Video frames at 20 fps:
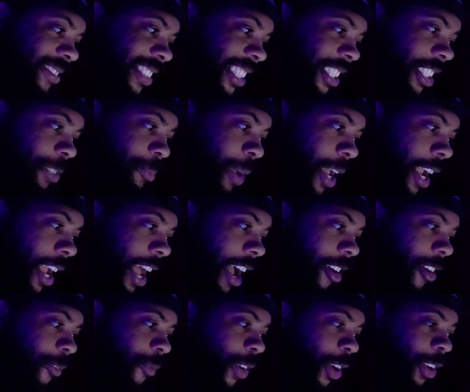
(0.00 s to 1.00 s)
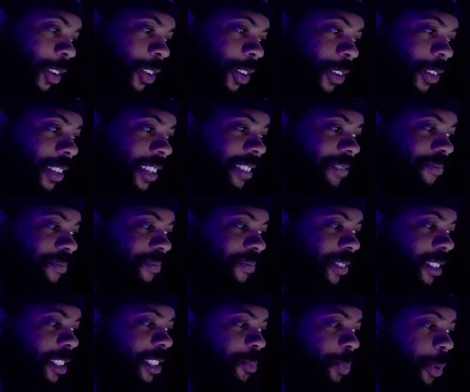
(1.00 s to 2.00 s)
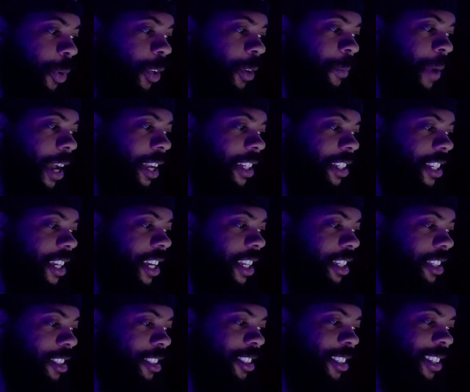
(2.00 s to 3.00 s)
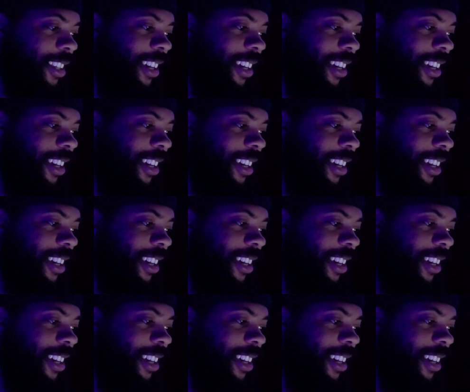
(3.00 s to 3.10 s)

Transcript: Did she make? I don't fucking know. Just pull him out his titties?